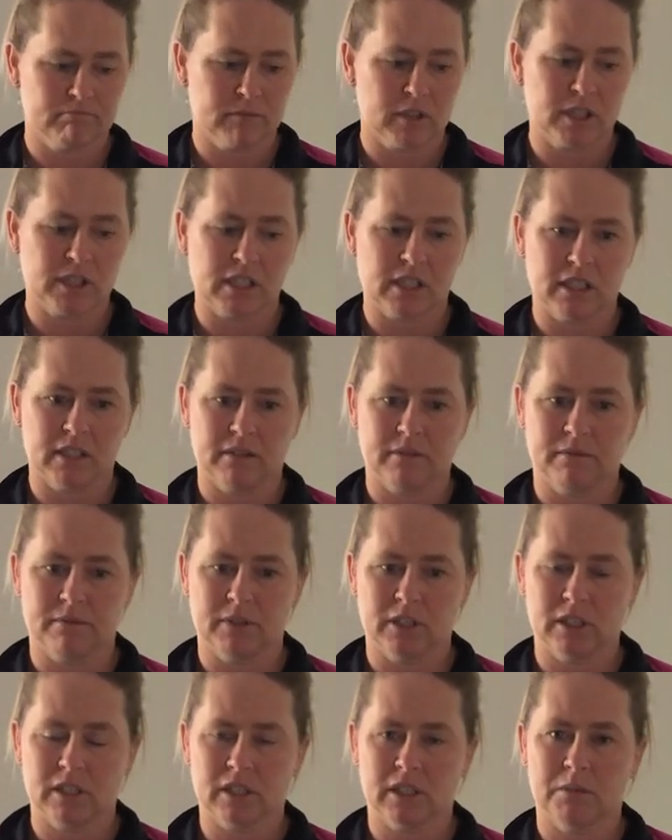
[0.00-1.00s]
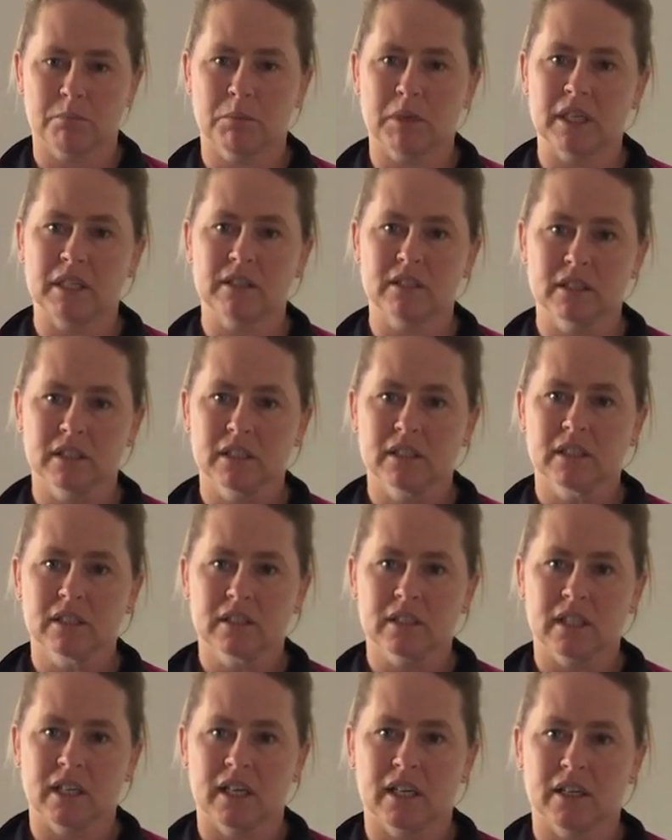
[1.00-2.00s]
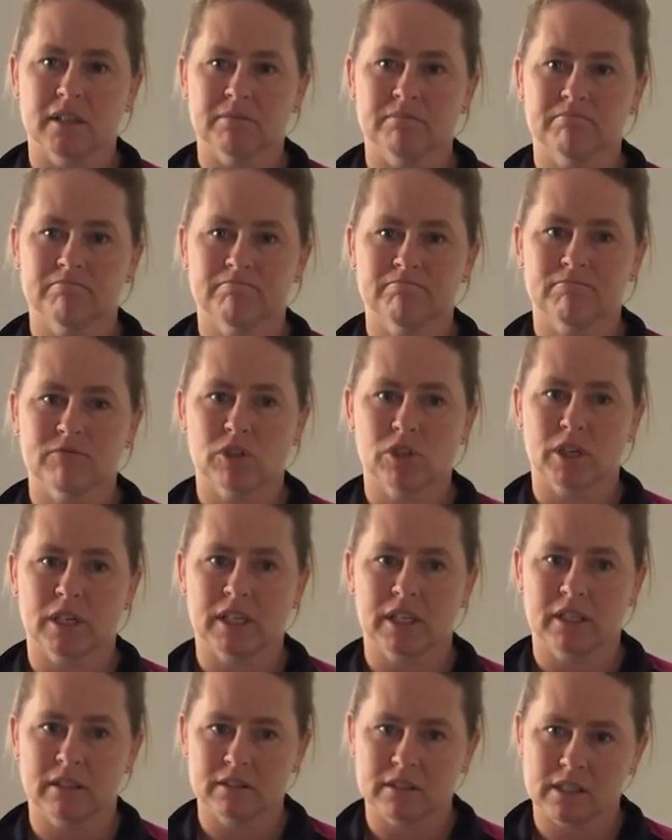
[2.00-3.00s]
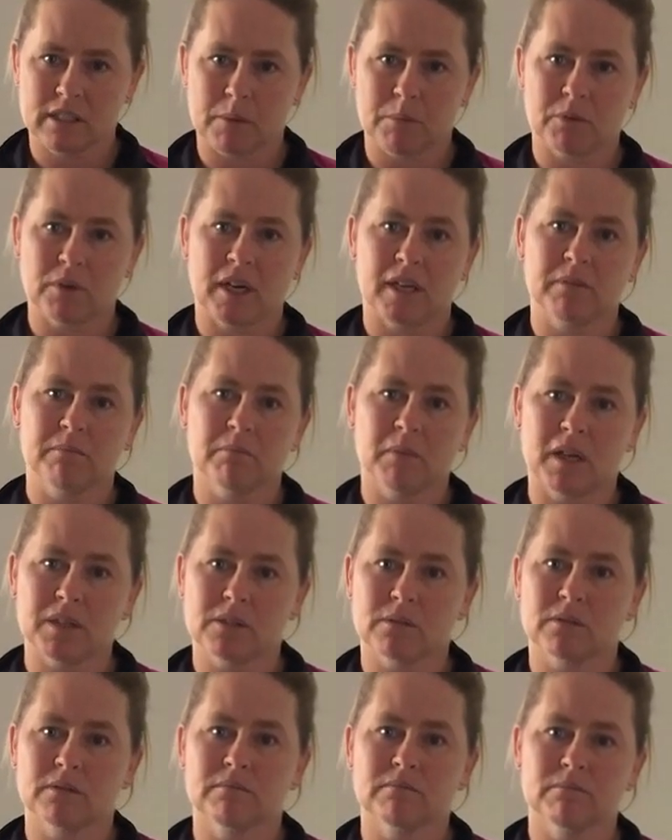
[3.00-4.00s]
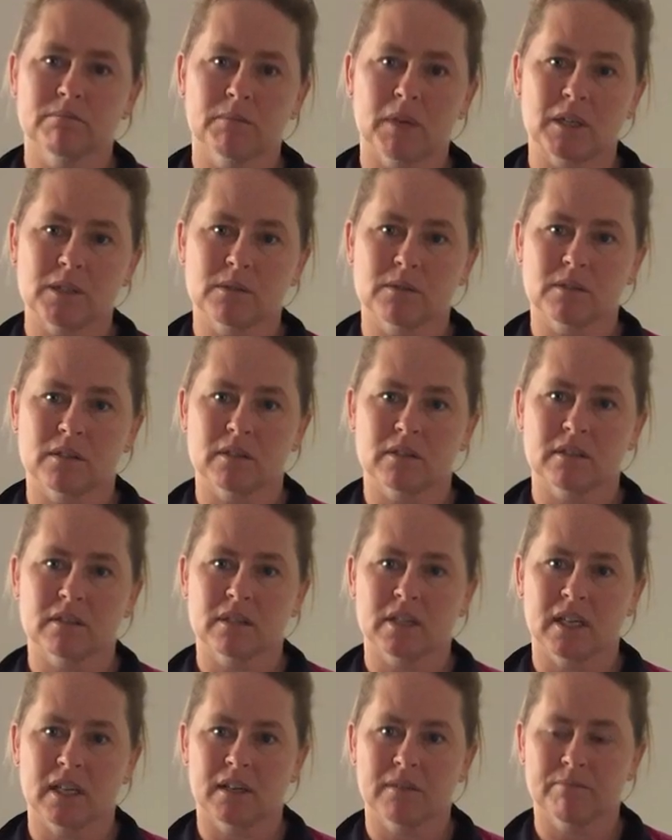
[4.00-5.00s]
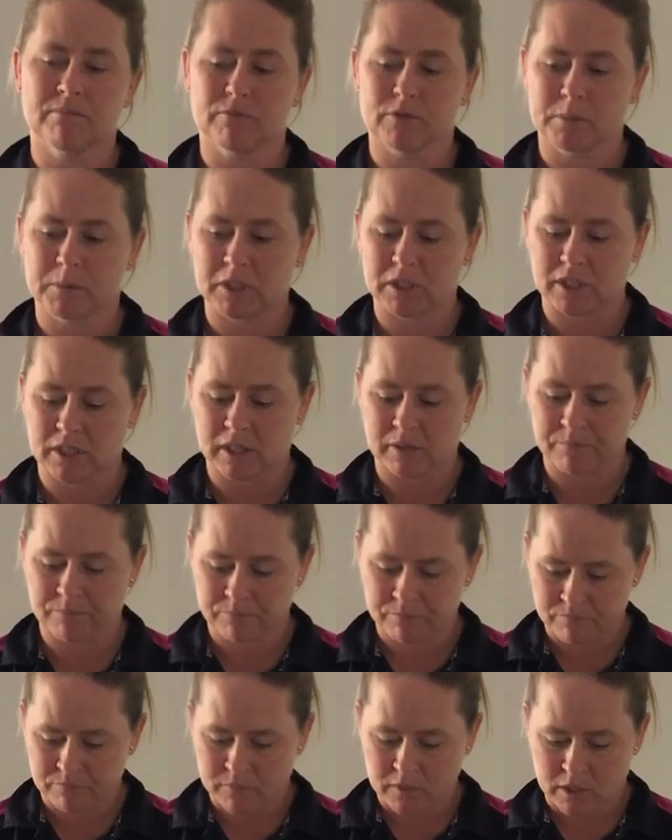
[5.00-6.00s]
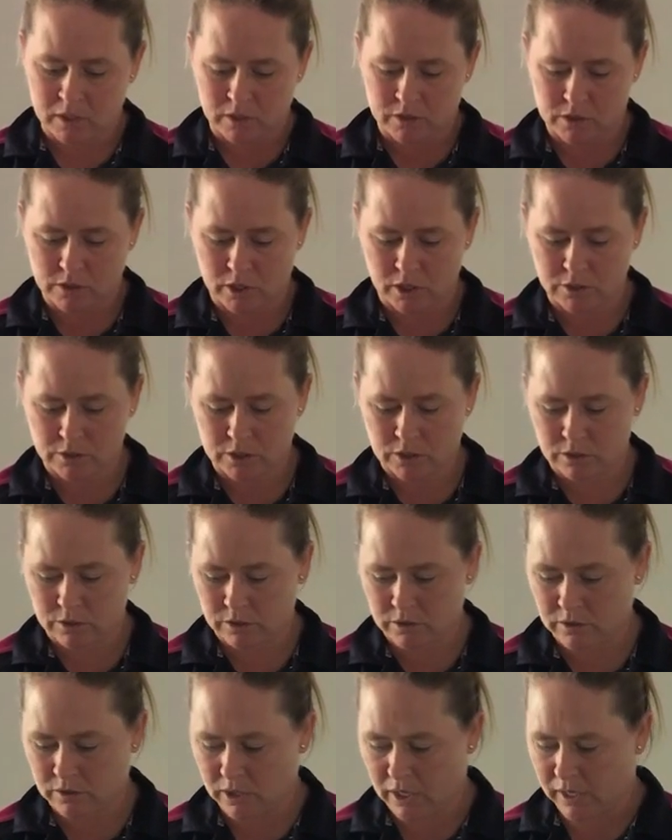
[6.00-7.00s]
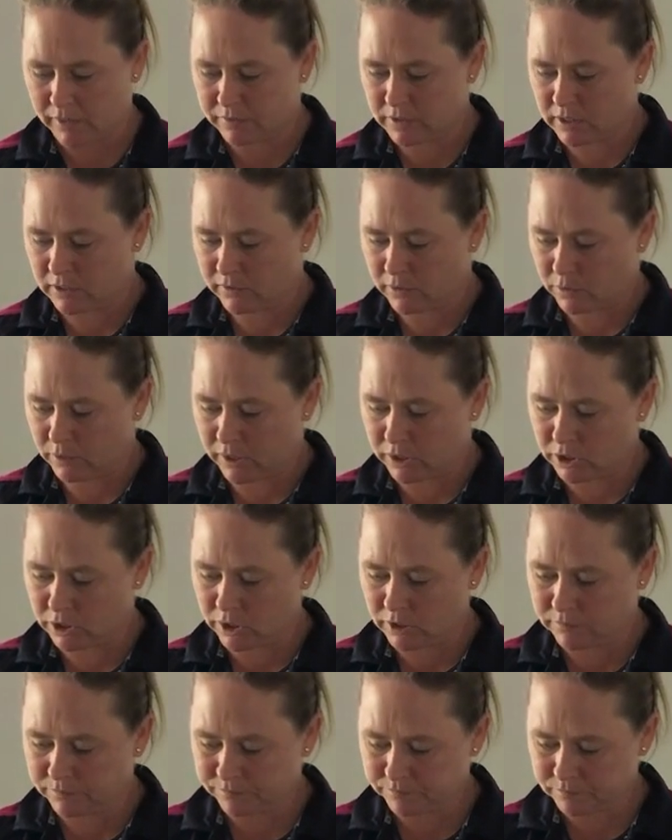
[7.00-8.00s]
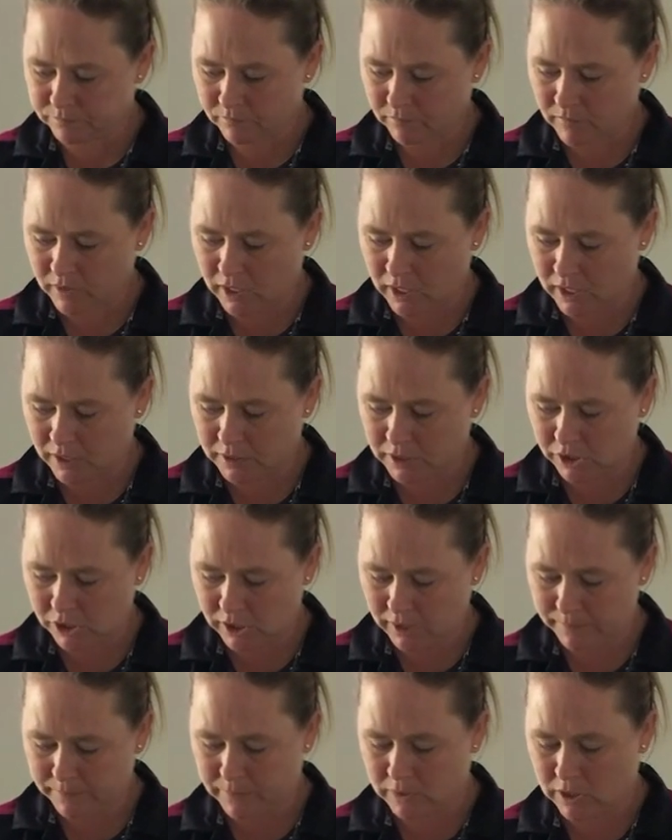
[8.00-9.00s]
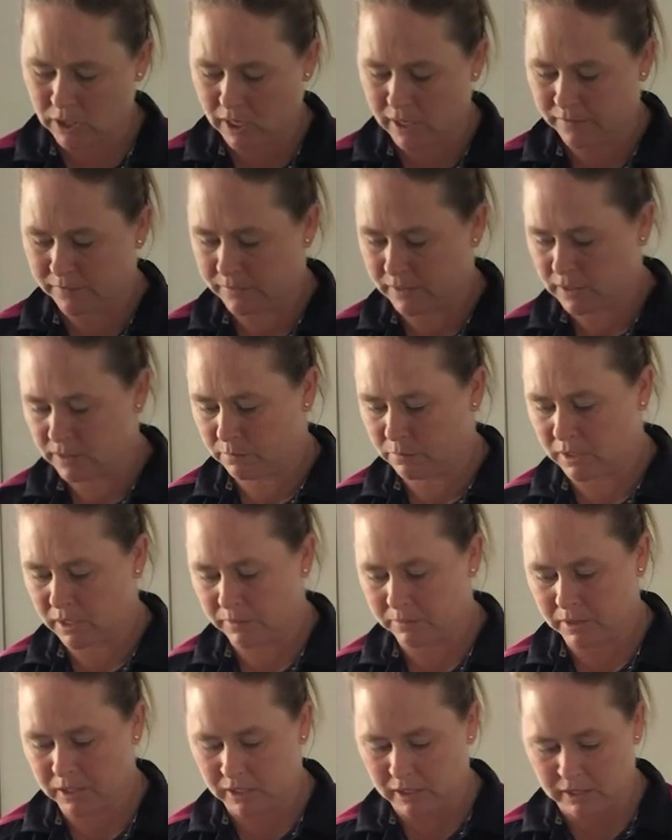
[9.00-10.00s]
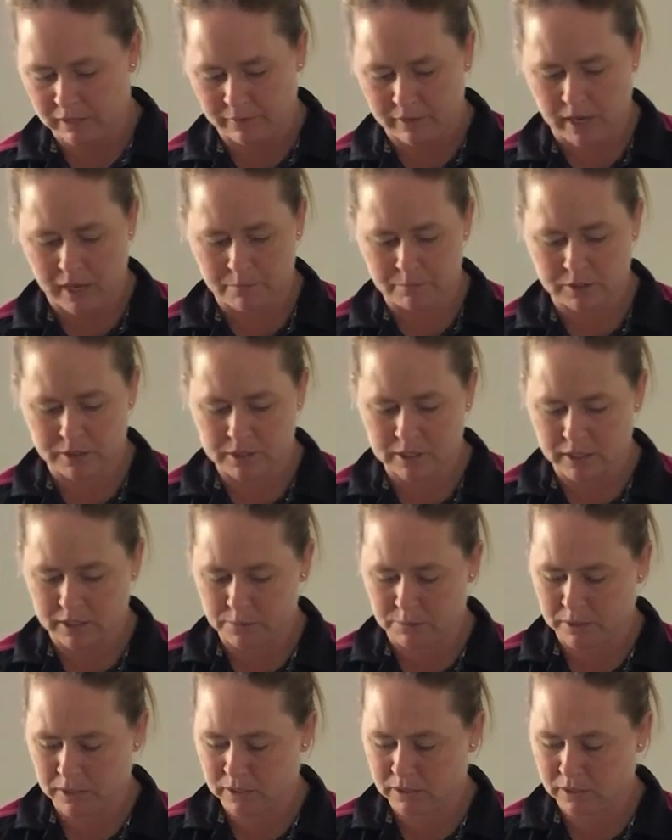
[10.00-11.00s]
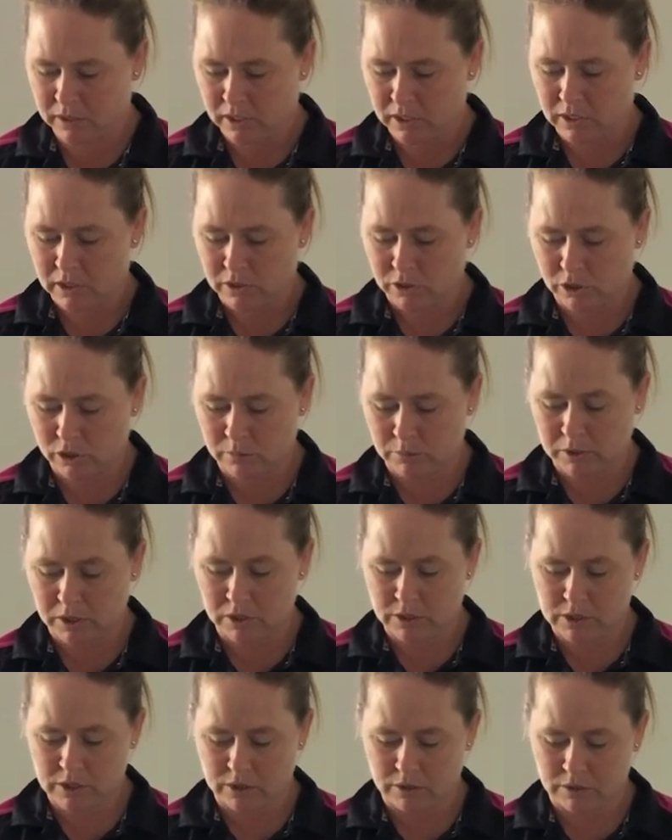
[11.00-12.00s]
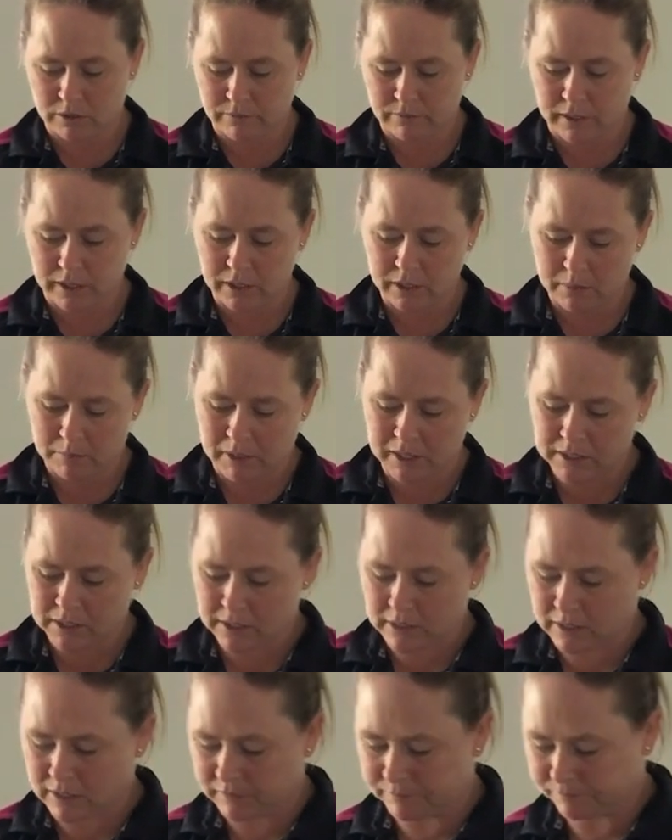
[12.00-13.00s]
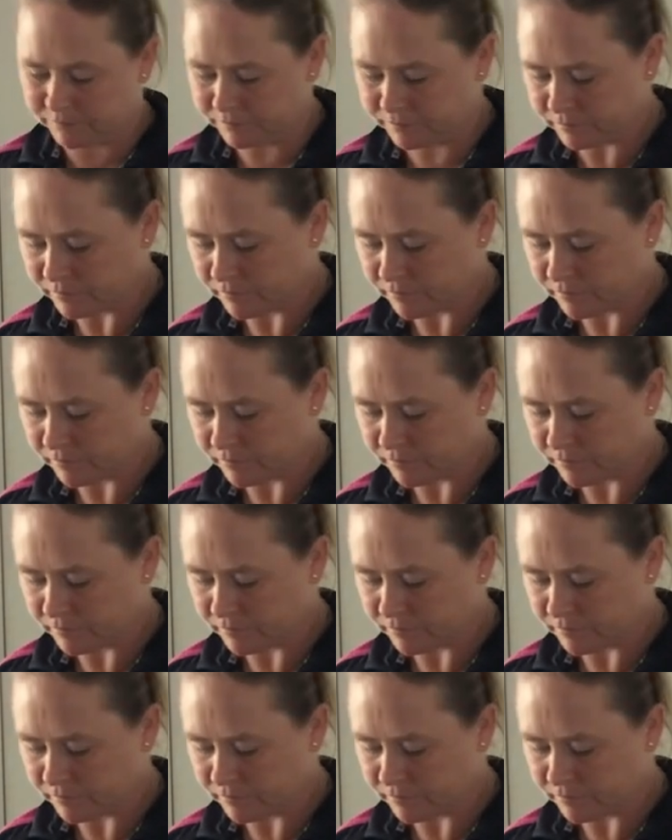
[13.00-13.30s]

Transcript: mostly fish and meat, trying to separate muscles from each other. So those 2 knives are quite good. The chef knife is one I'm going to leave out because that's one you should be using on a regular basis.